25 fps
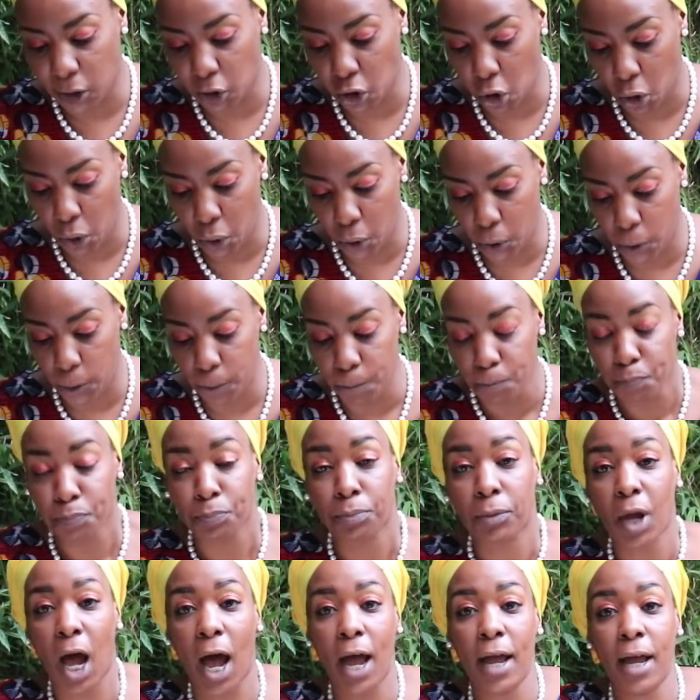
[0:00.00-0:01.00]
so
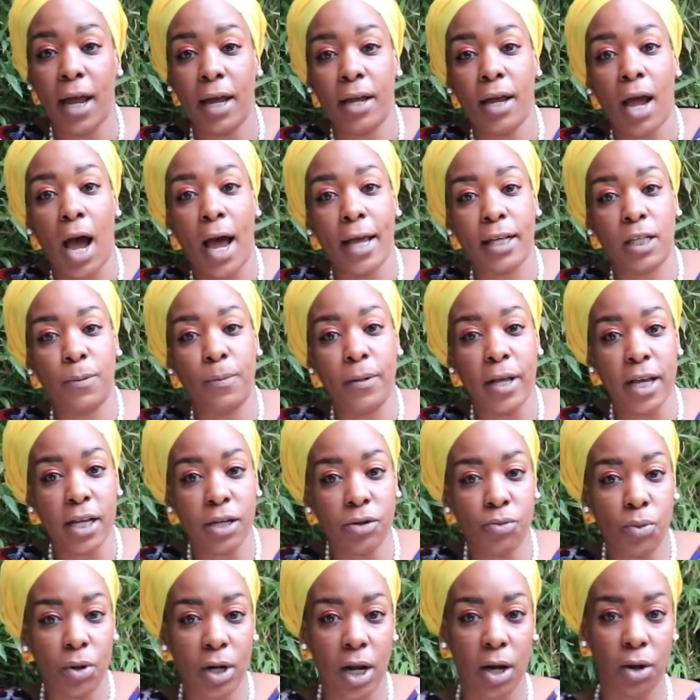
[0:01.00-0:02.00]
I explained
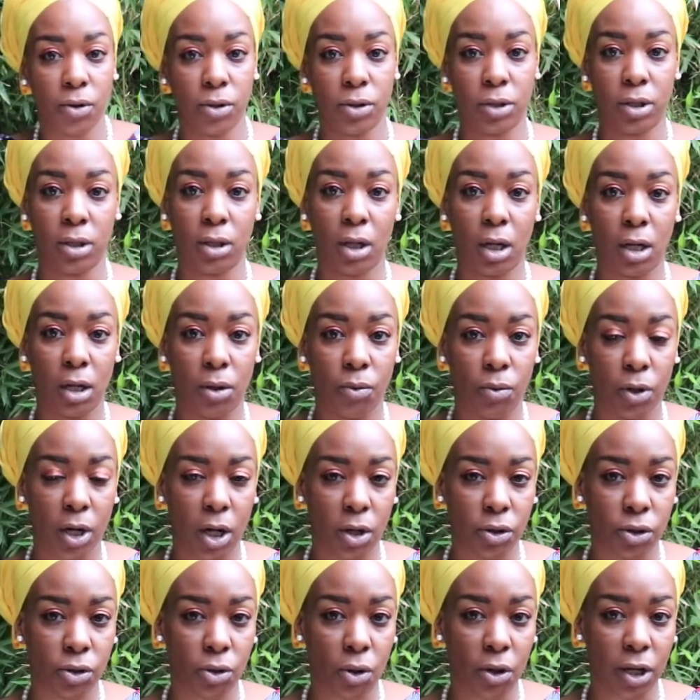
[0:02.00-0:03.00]
when I was
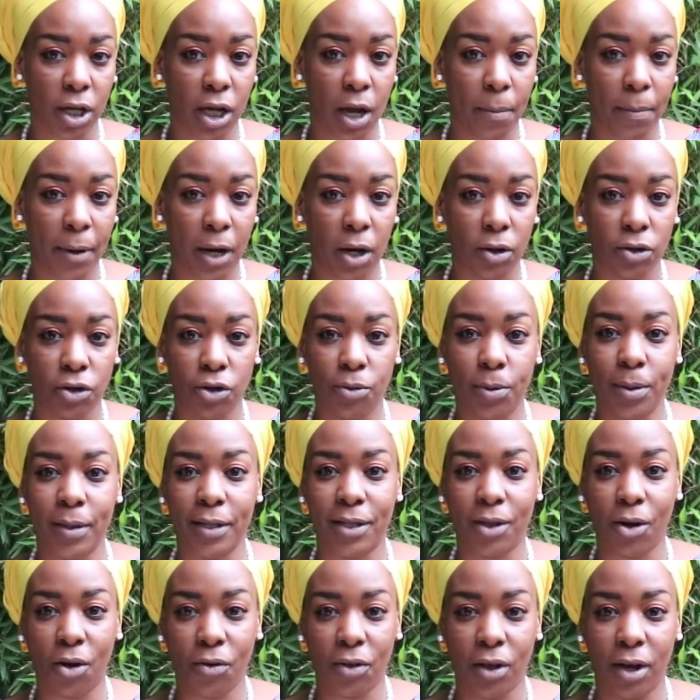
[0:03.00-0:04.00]
talking about, we
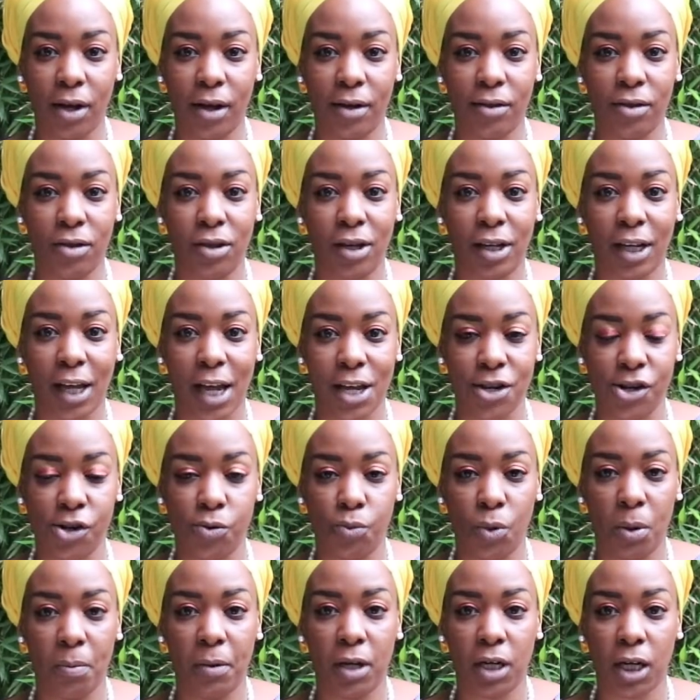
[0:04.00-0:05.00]
saw the Kenyan
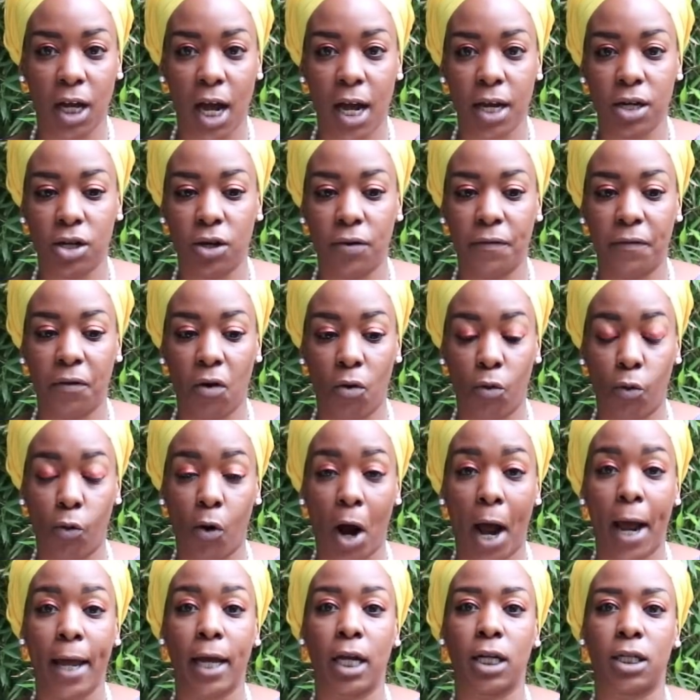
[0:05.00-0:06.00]
women kind of
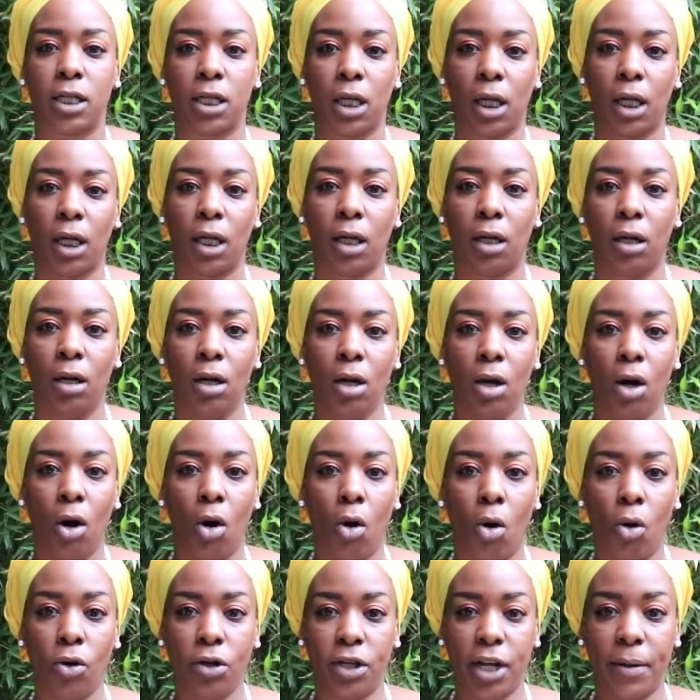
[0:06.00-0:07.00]
rioting
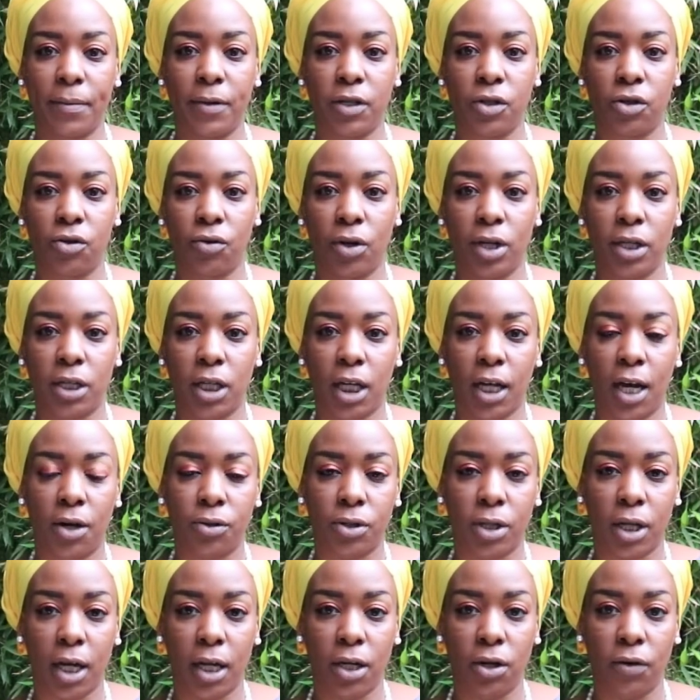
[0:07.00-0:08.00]
or demonstrating
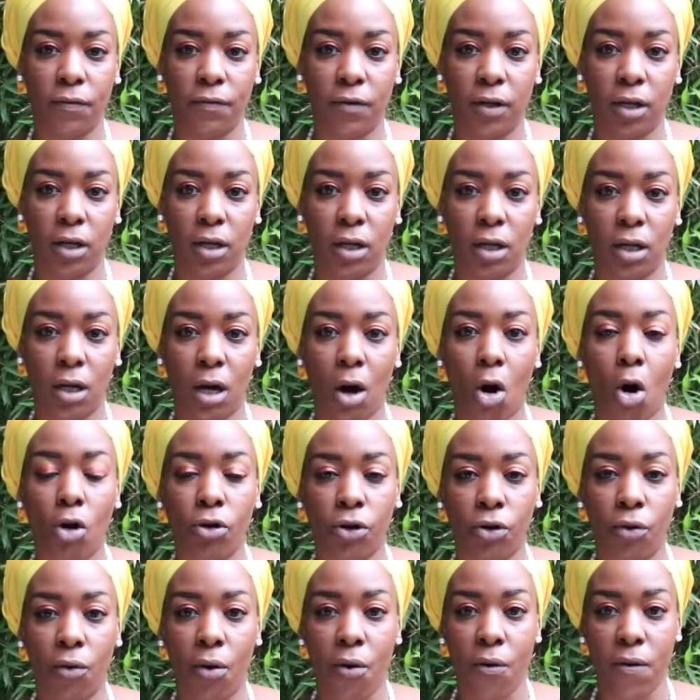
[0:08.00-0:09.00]
outside of the
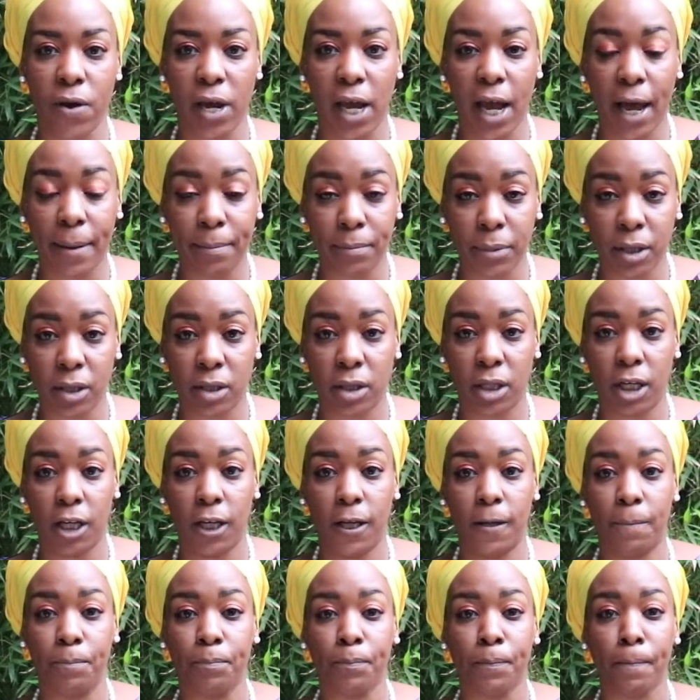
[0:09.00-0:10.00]
honorary
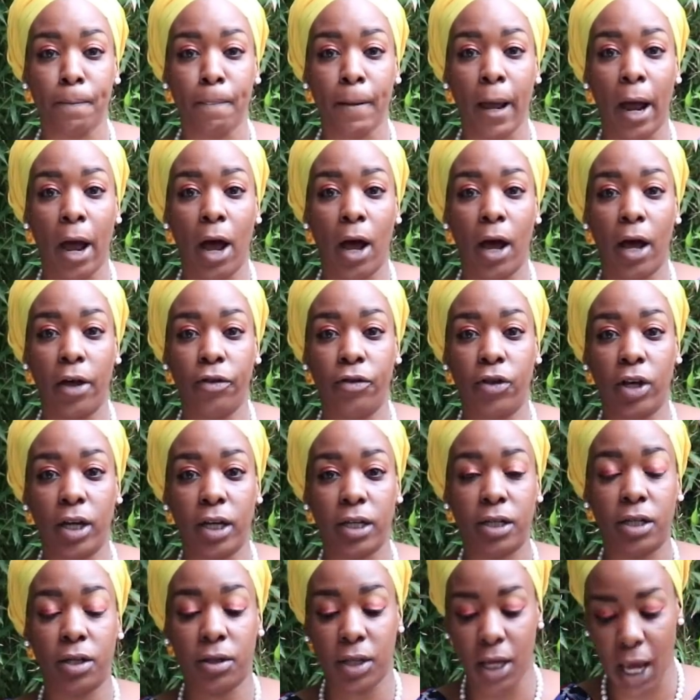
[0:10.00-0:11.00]
embassy,
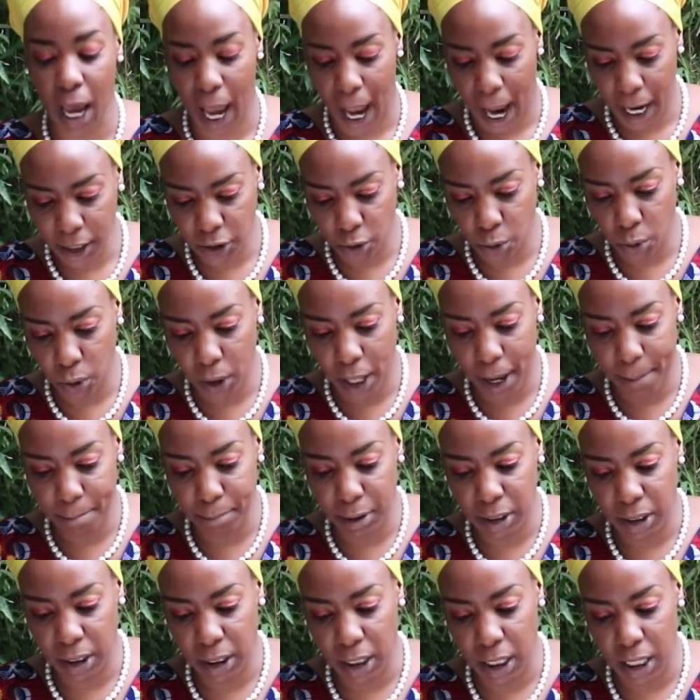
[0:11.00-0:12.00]
that the actual
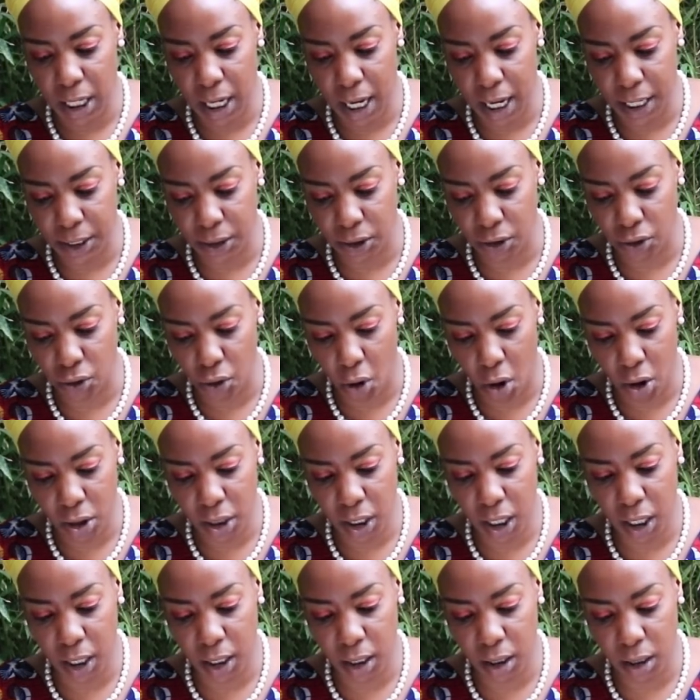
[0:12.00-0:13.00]
embassy is not
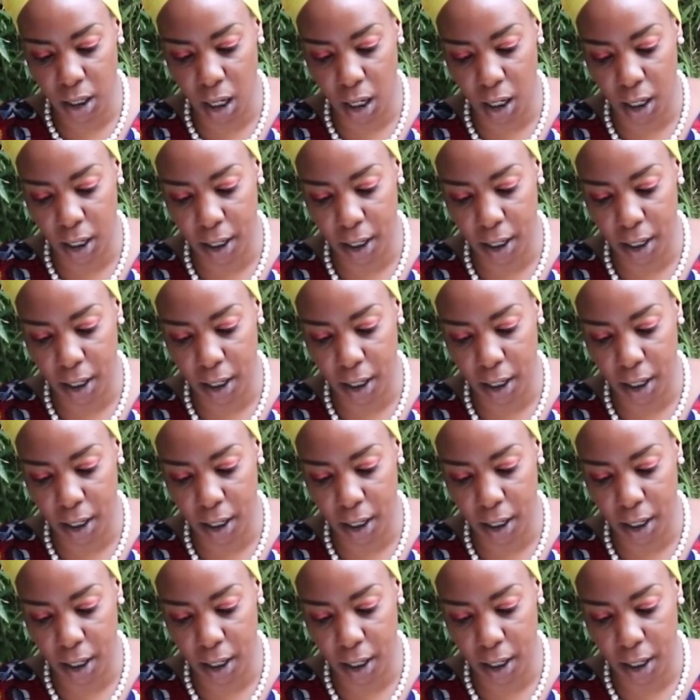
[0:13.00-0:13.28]
in